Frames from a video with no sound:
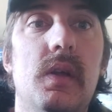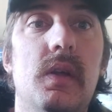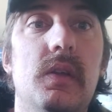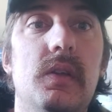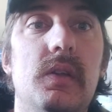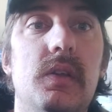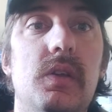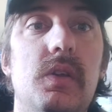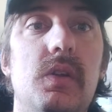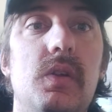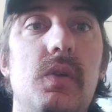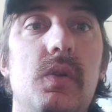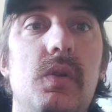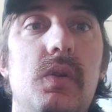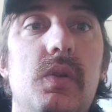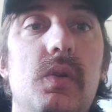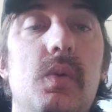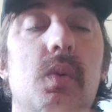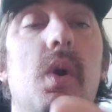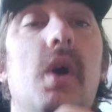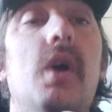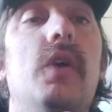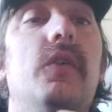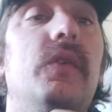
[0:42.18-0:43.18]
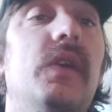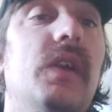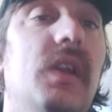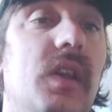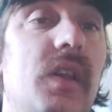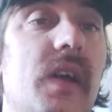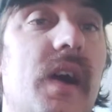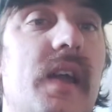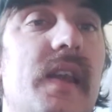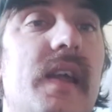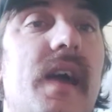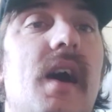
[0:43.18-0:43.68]
You weren't really
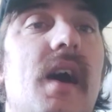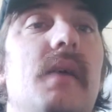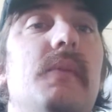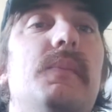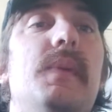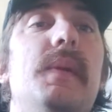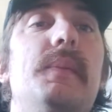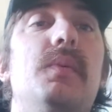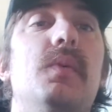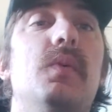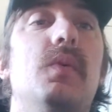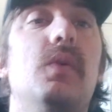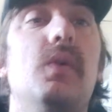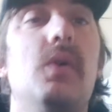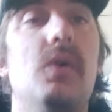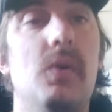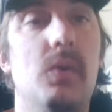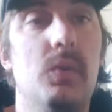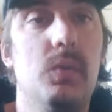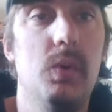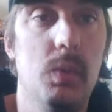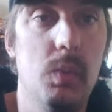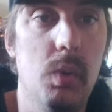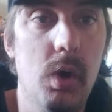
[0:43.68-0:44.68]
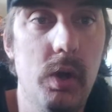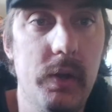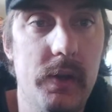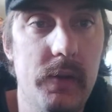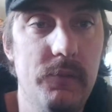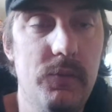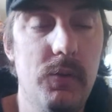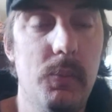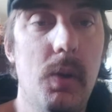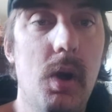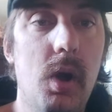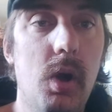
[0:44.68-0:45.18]
allowed out. People were working
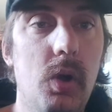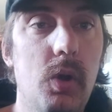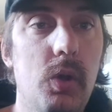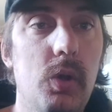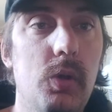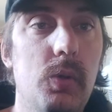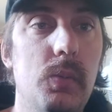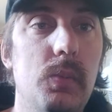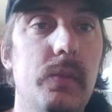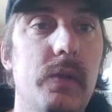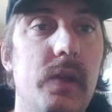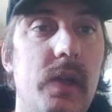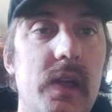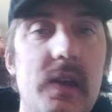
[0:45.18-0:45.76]
from home,